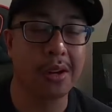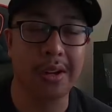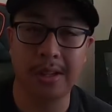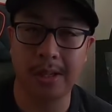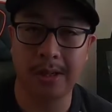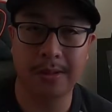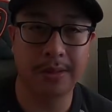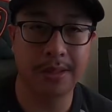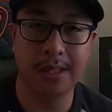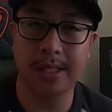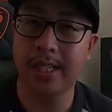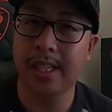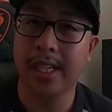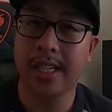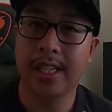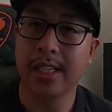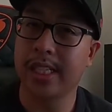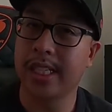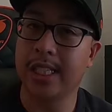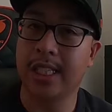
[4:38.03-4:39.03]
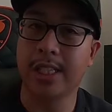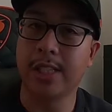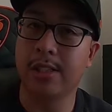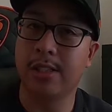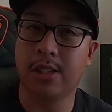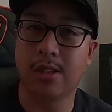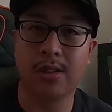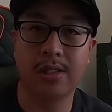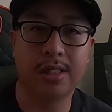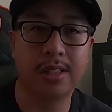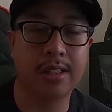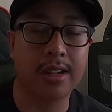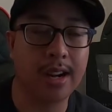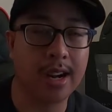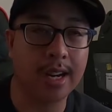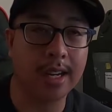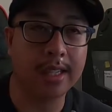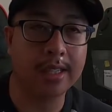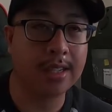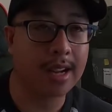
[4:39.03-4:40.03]
coilover. You have to use your own
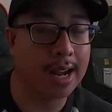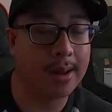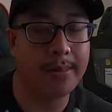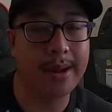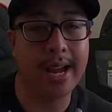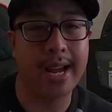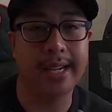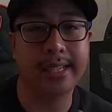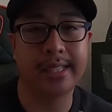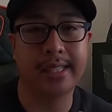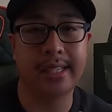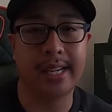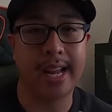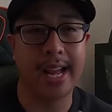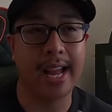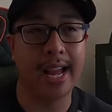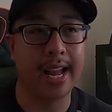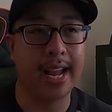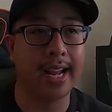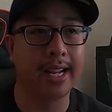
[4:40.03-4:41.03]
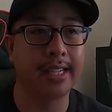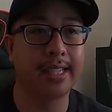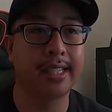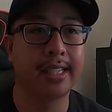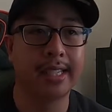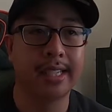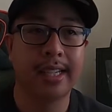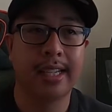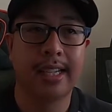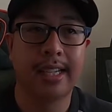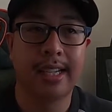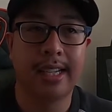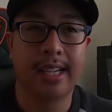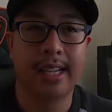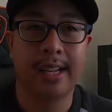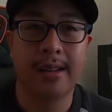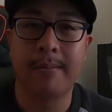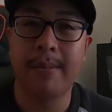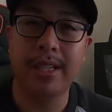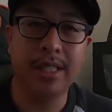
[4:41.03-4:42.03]
stock top hats, and
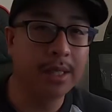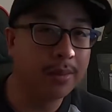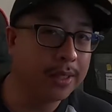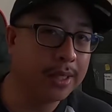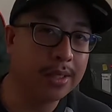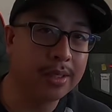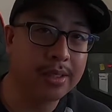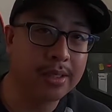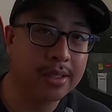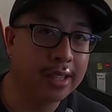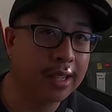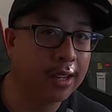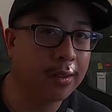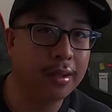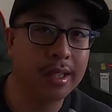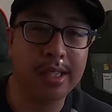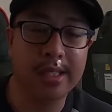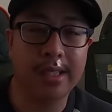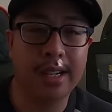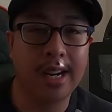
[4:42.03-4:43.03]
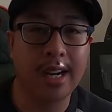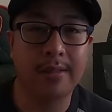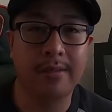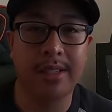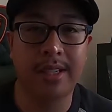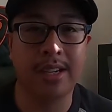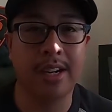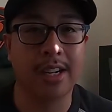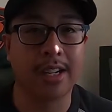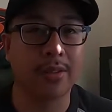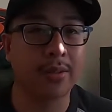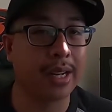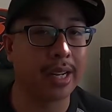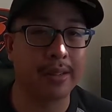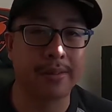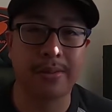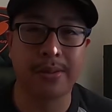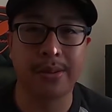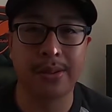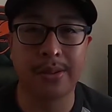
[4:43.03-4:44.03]
mixed reviews. They are really soft. They're not
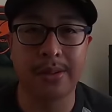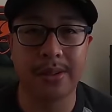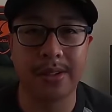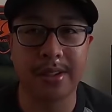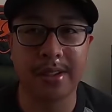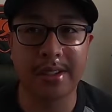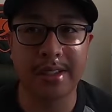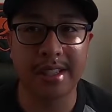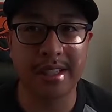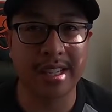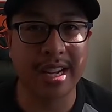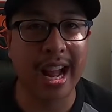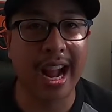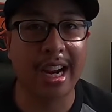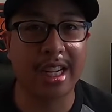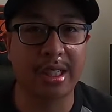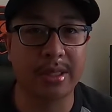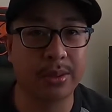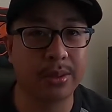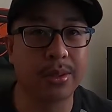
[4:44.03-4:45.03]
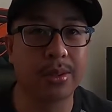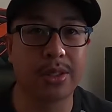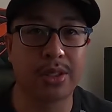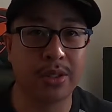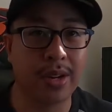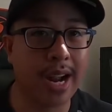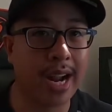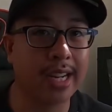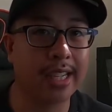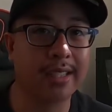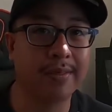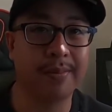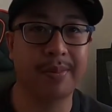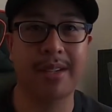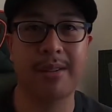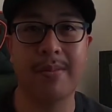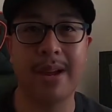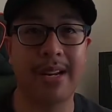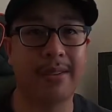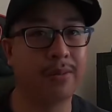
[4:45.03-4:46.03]
great for an actual track.
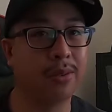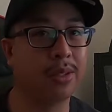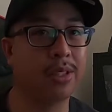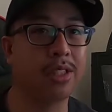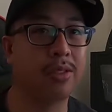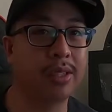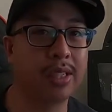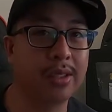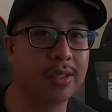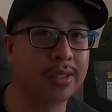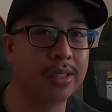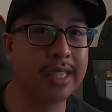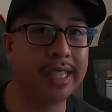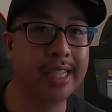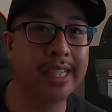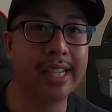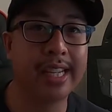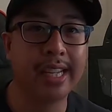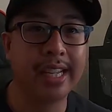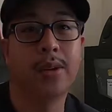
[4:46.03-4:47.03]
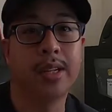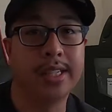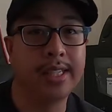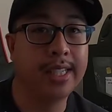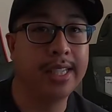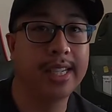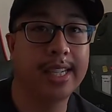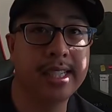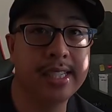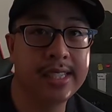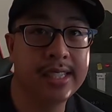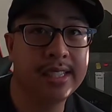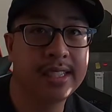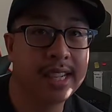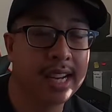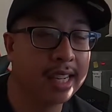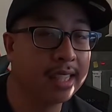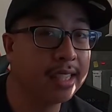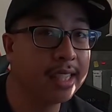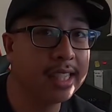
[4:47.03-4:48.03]
They're meant for street only. With TNs,
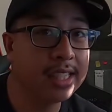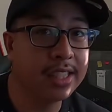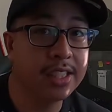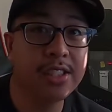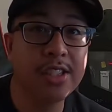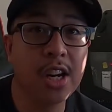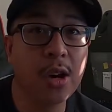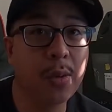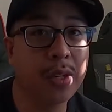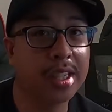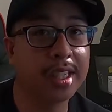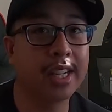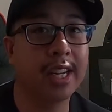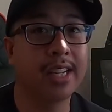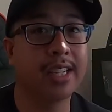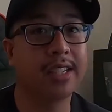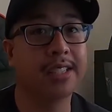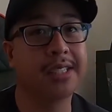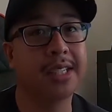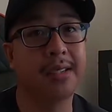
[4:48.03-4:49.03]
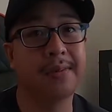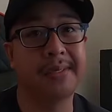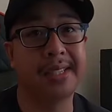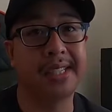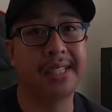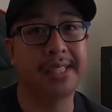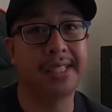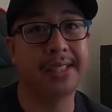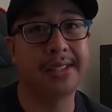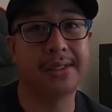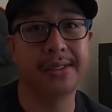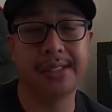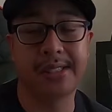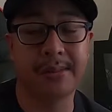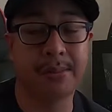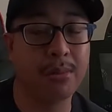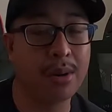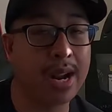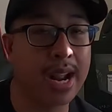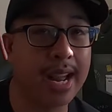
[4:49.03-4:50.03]
at least you know what you're getting yourself into. It's
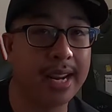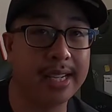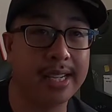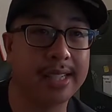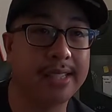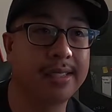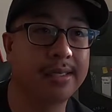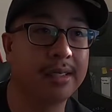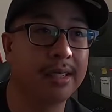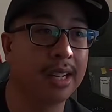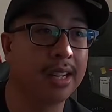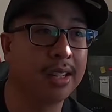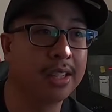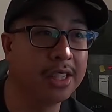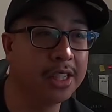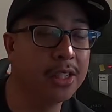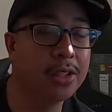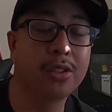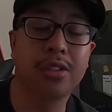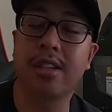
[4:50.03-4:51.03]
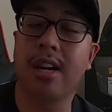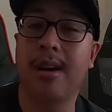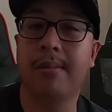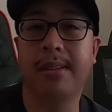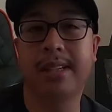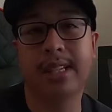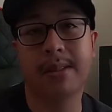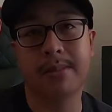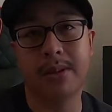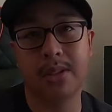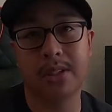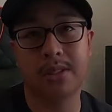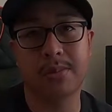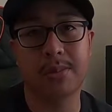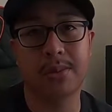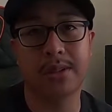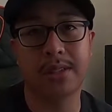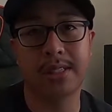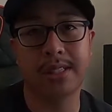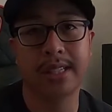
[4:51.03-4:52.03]
a brand that's used commonly in
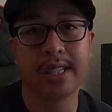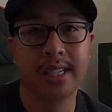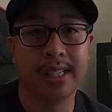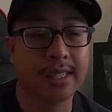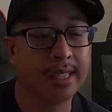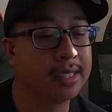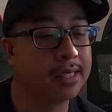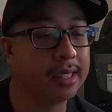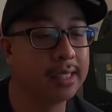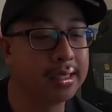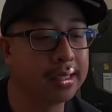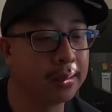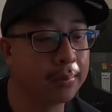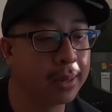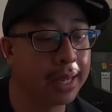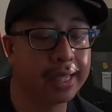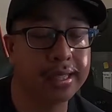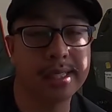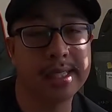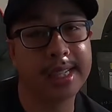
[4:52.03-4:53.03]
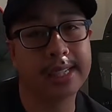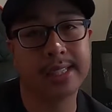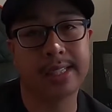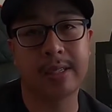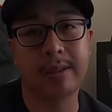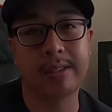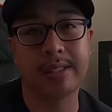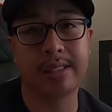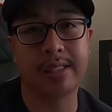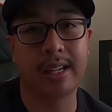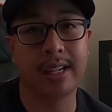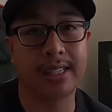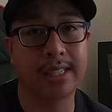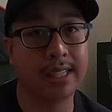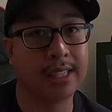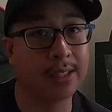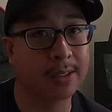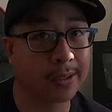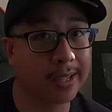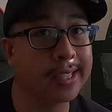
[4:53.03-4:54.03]
motorsports. This is their basics, so it's
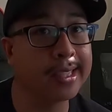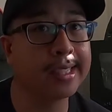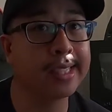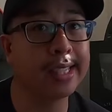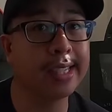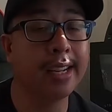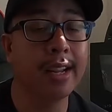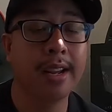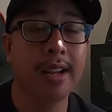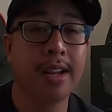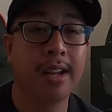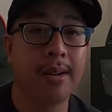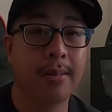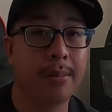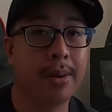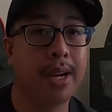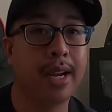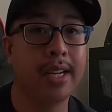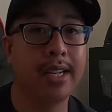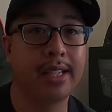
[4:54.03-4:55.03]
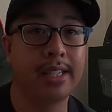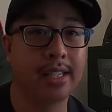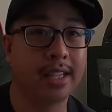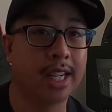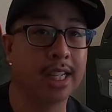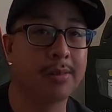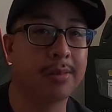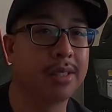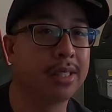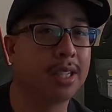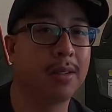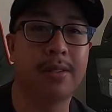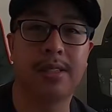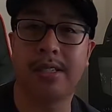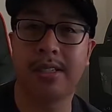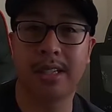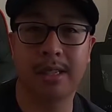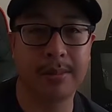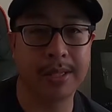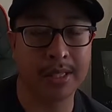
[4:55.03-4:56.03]
nothing crazy, but the customer
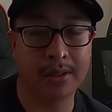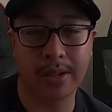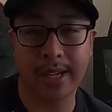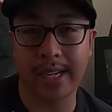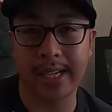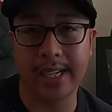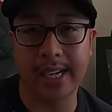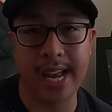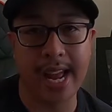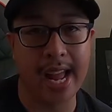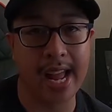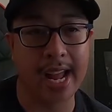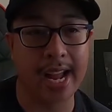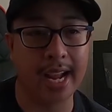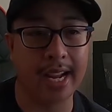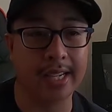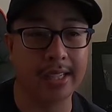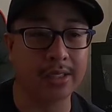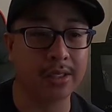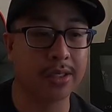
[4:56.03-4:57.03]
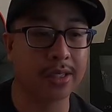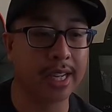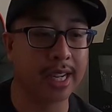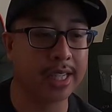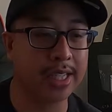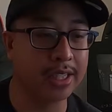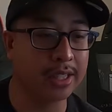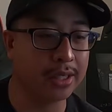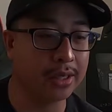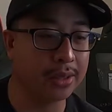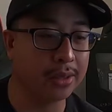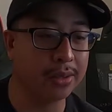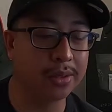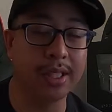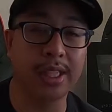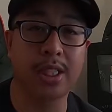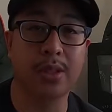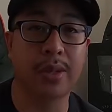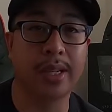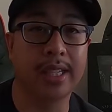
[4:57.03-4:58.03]
service is going to be great, and it will get you
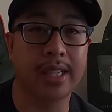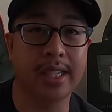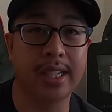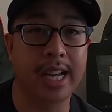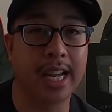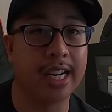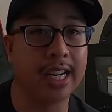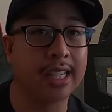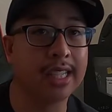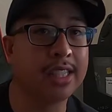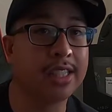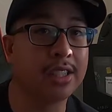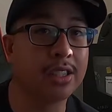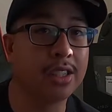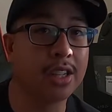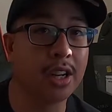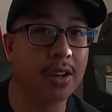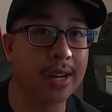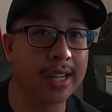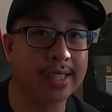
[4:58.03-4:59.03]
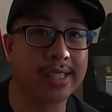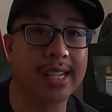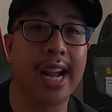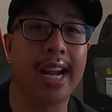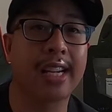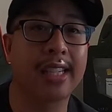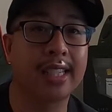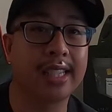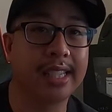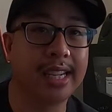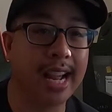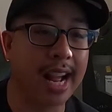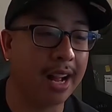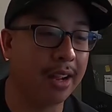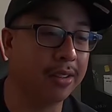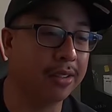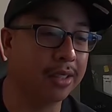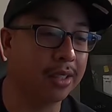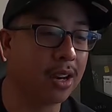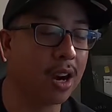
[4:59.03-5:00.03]
situated, and at least you know exactly
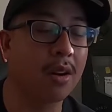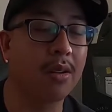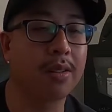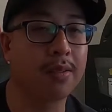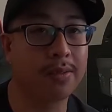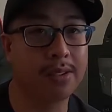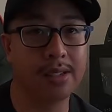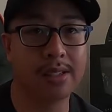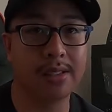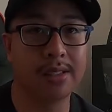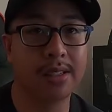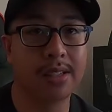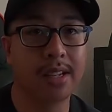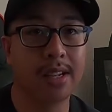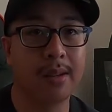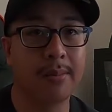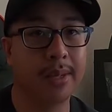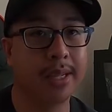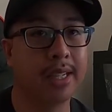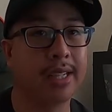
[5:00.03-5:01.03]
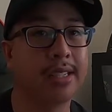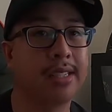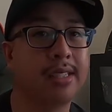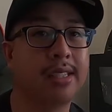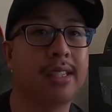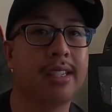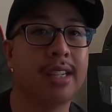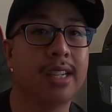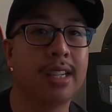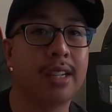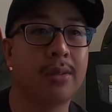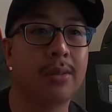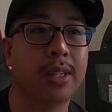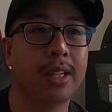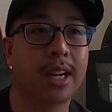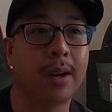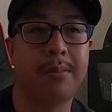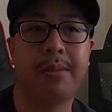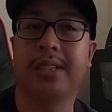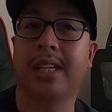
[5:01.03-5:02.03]
how the car will feel, because with
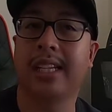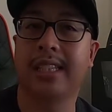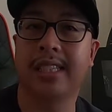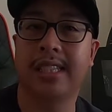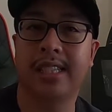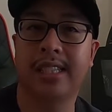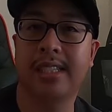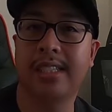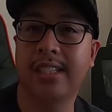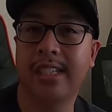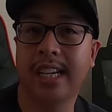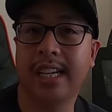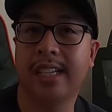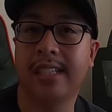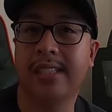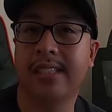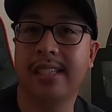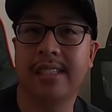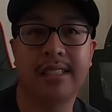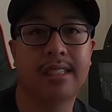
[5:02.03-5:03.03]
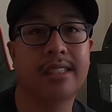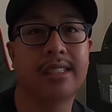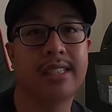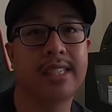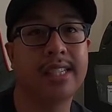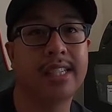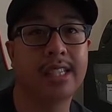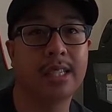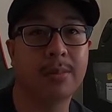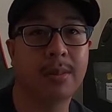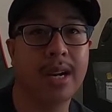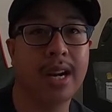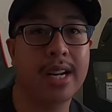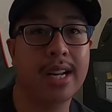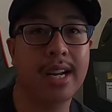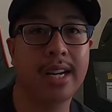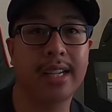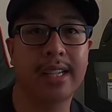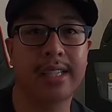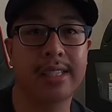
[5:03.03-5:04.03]
a company like this you get consistency in your
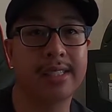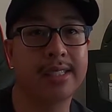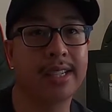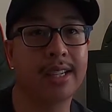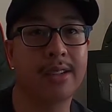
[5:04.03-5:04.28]
product. And